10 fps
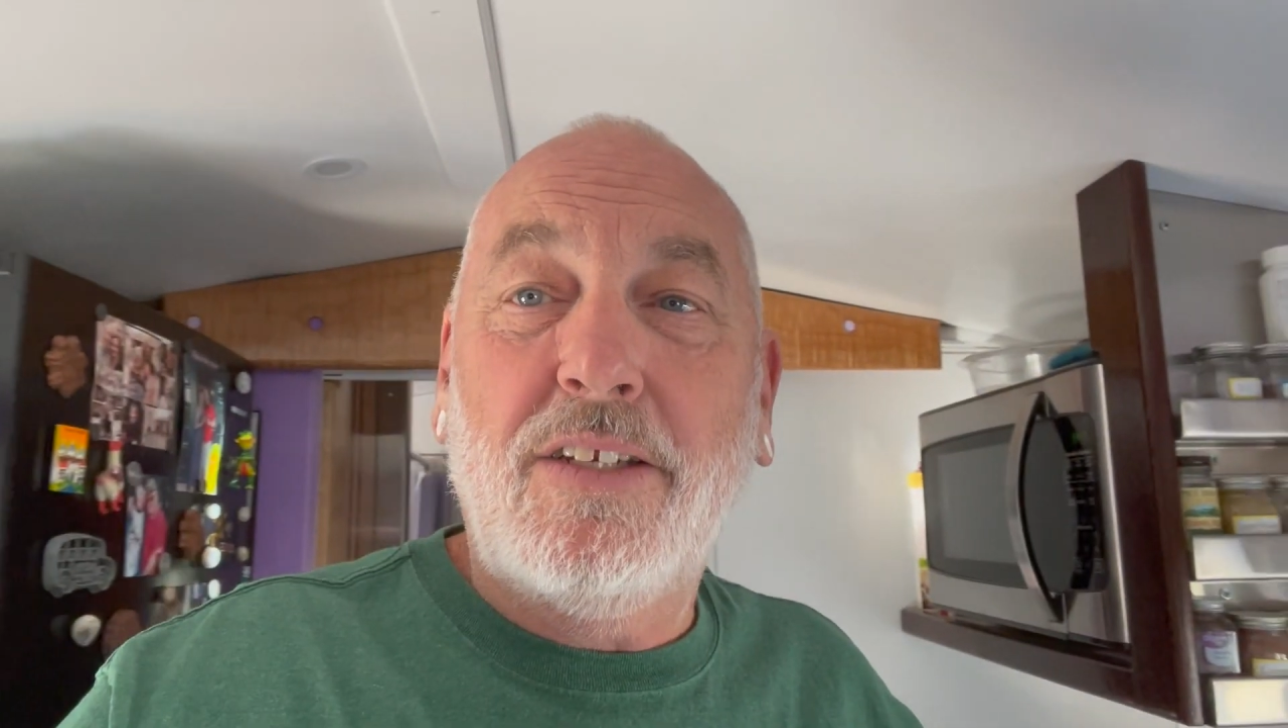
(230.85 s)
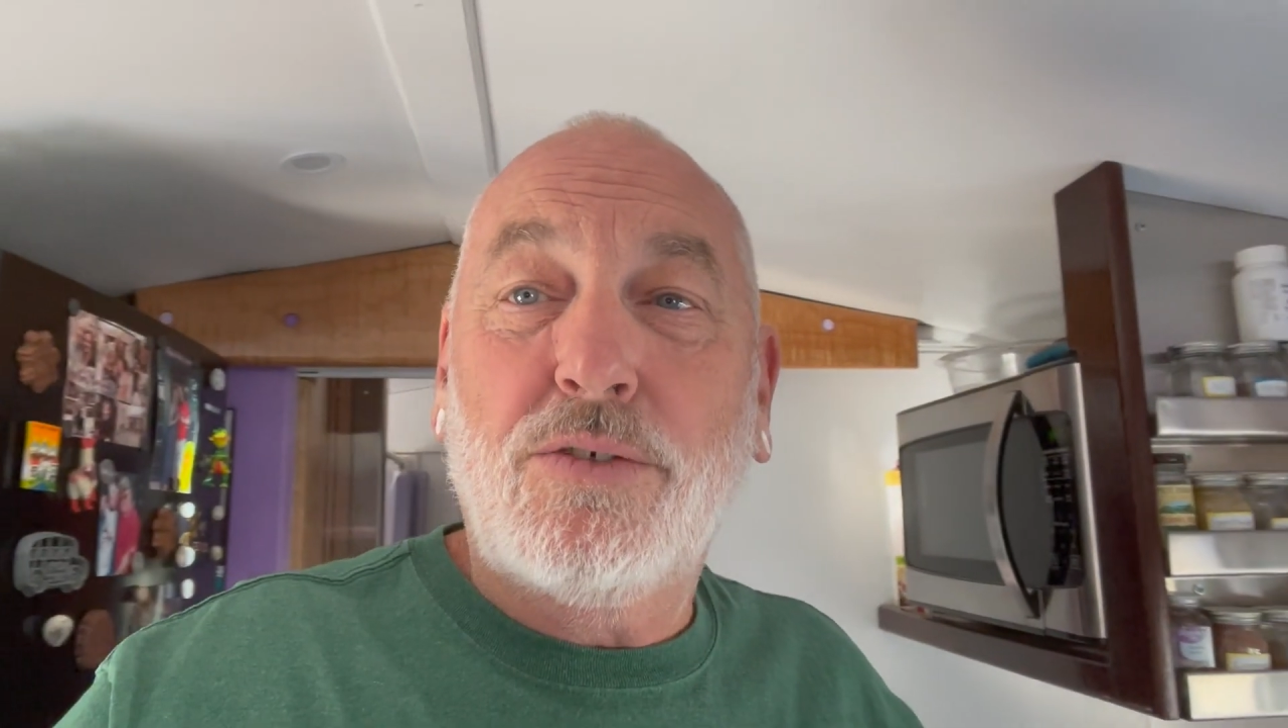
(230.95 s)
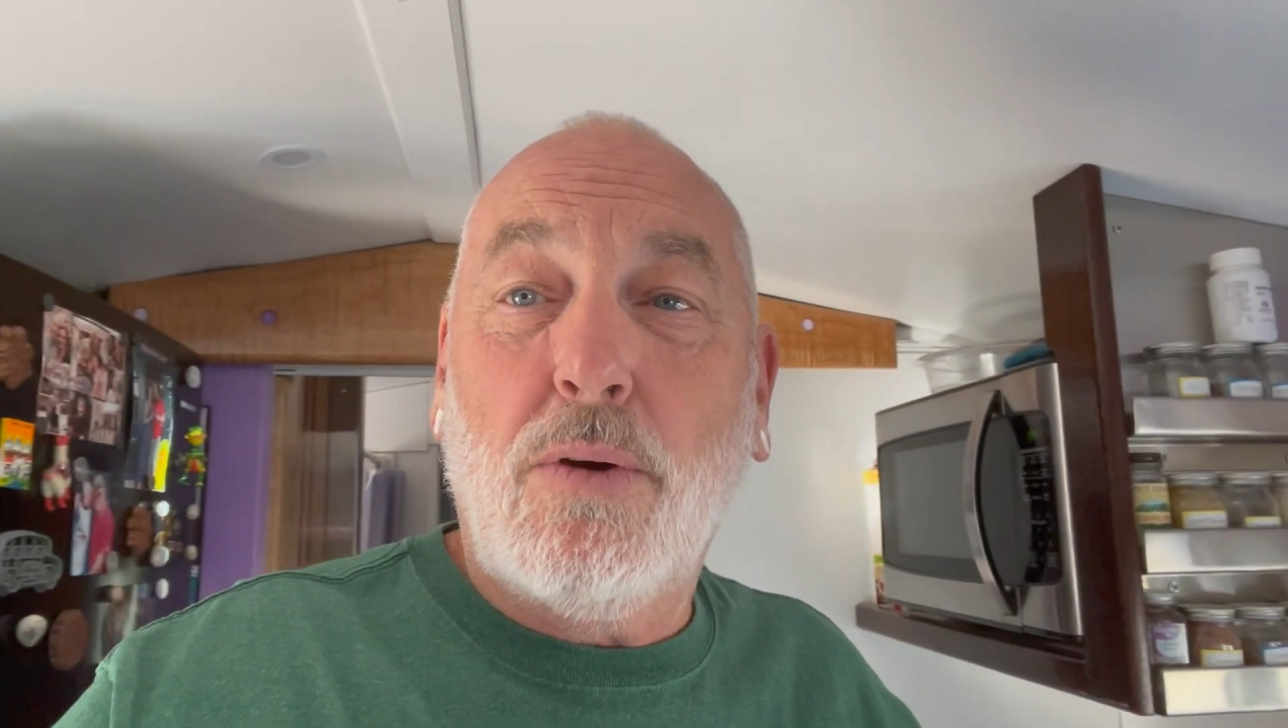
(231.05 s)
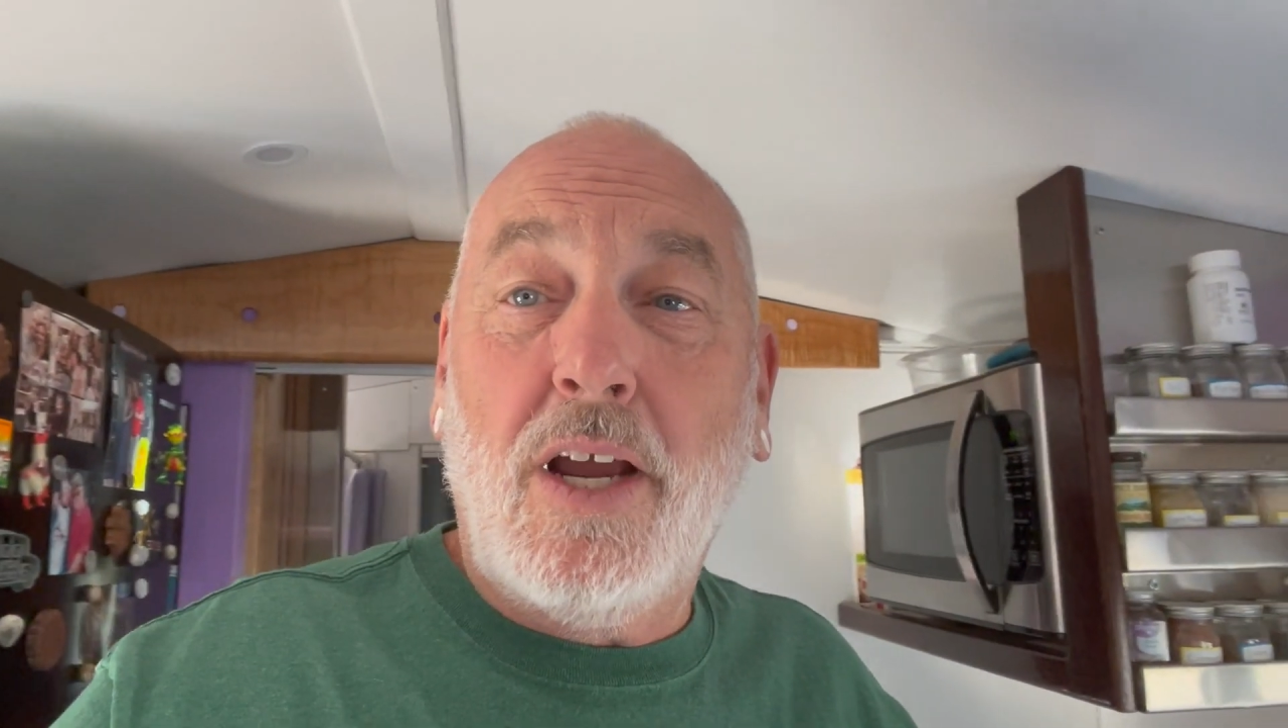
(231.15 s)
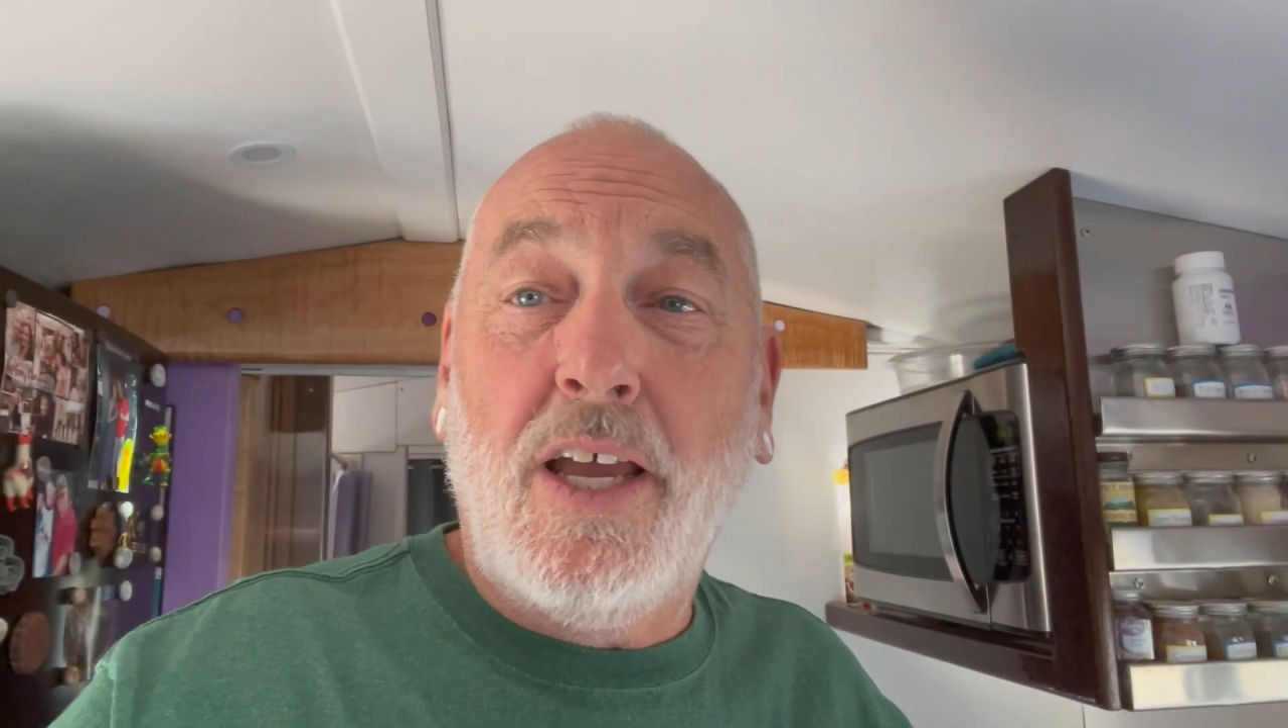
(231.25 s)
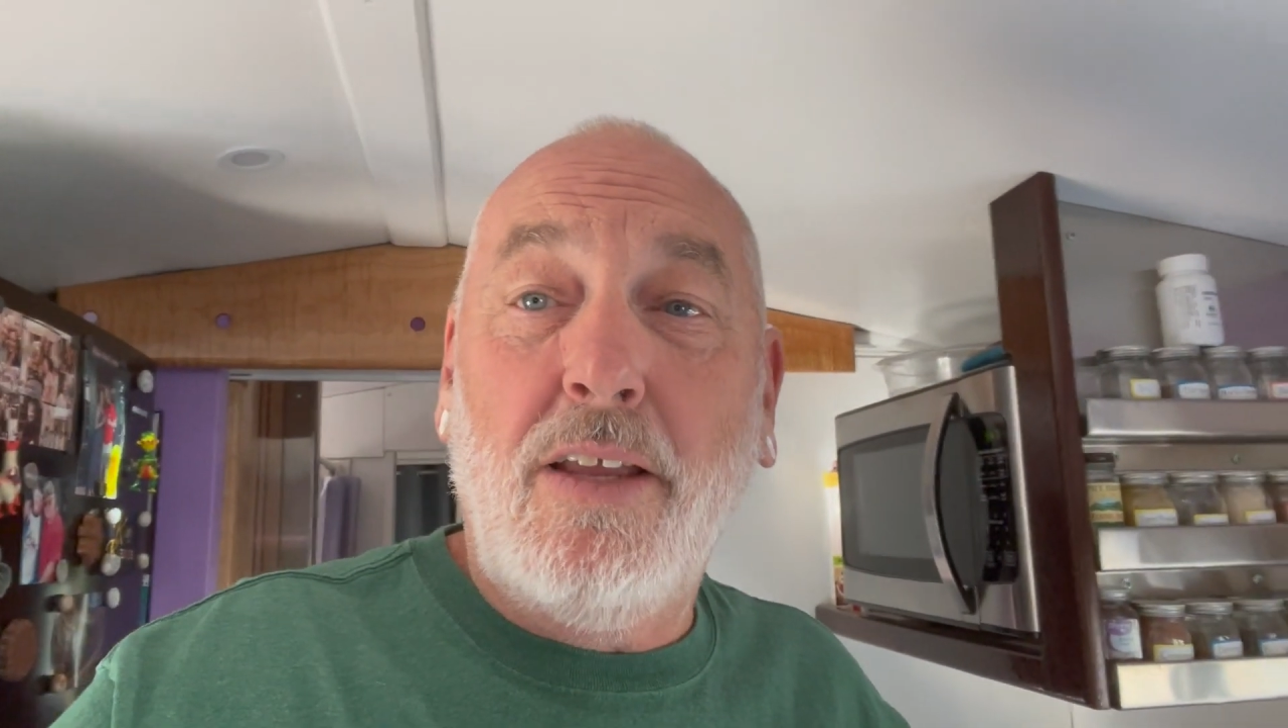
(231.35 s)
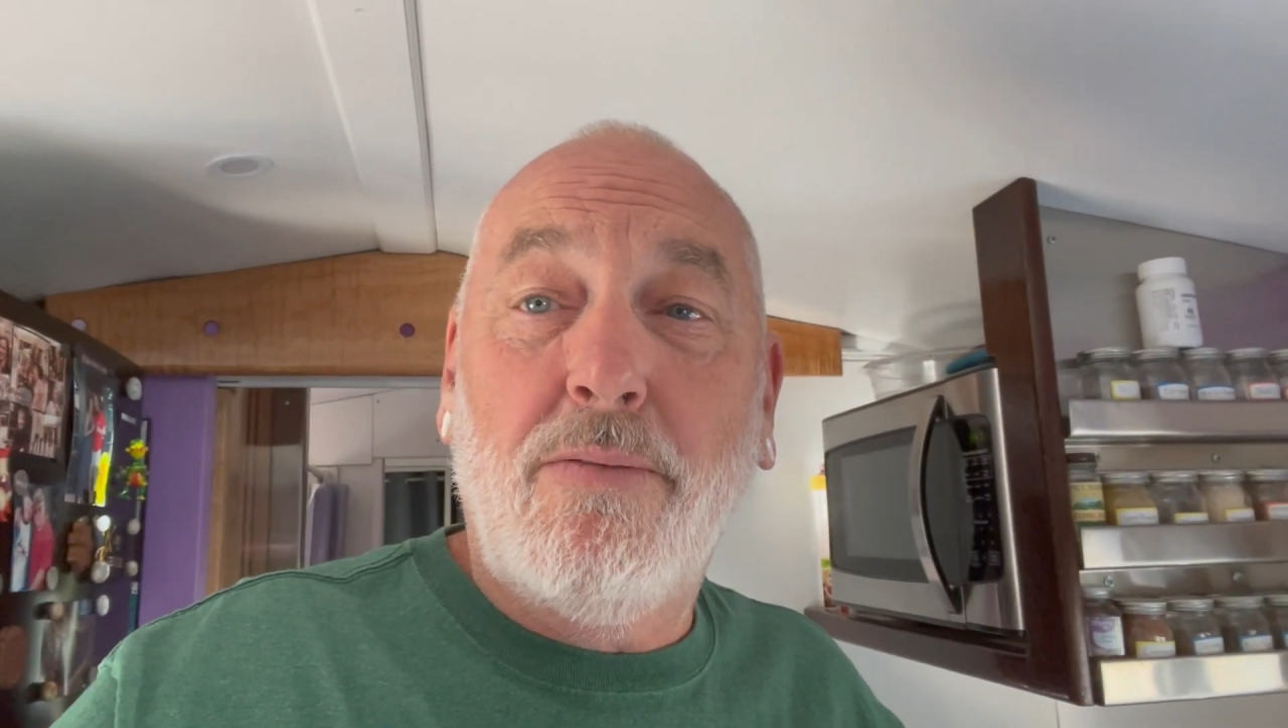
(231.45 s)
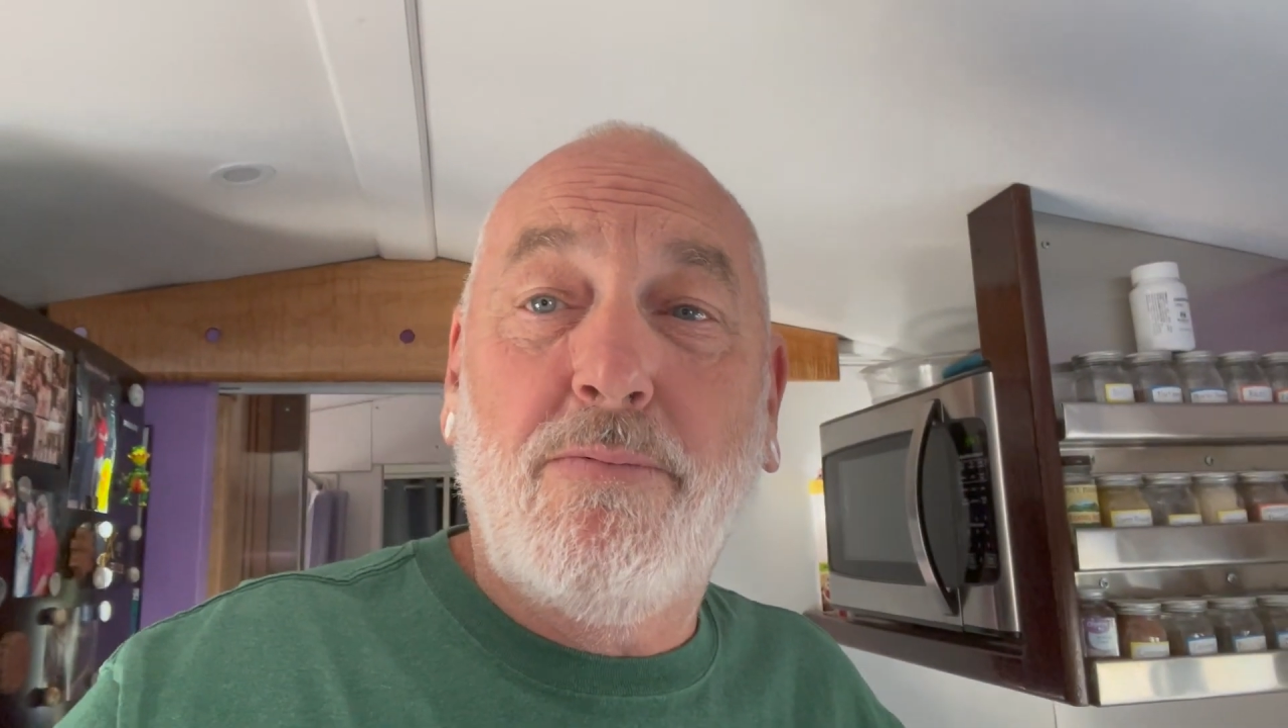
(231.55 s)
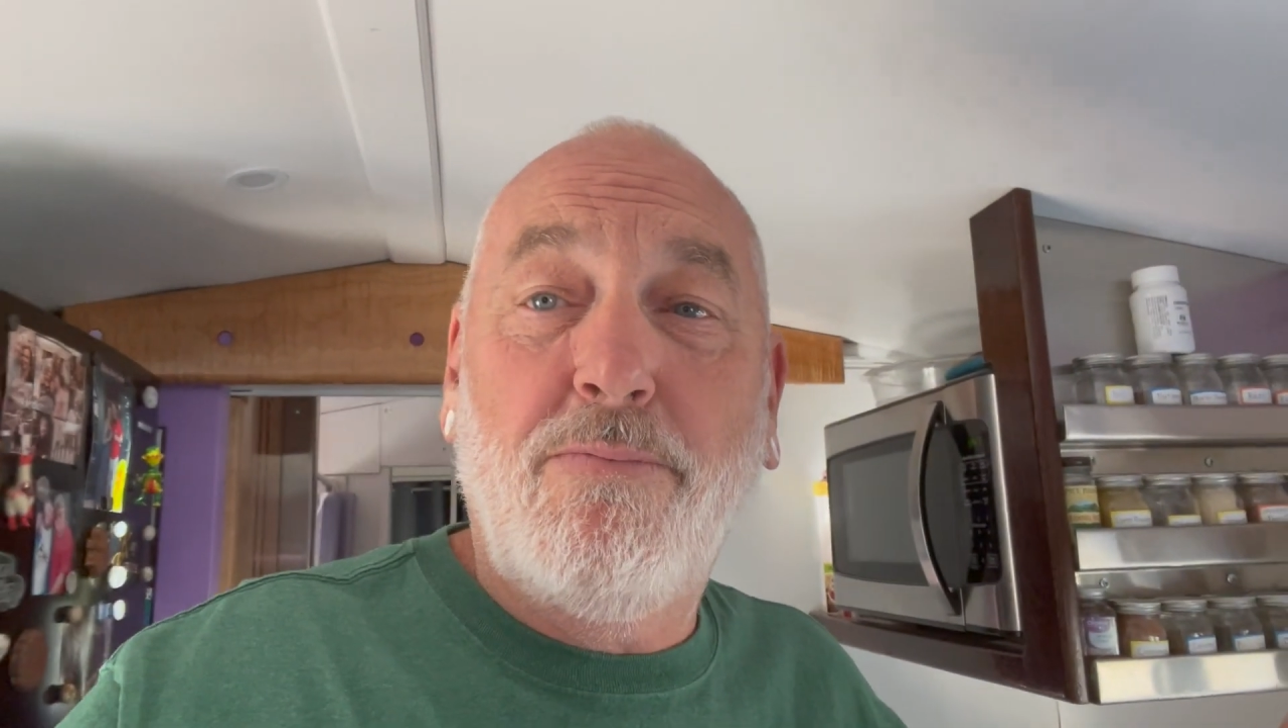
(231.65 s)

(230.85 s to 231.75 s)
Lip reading: try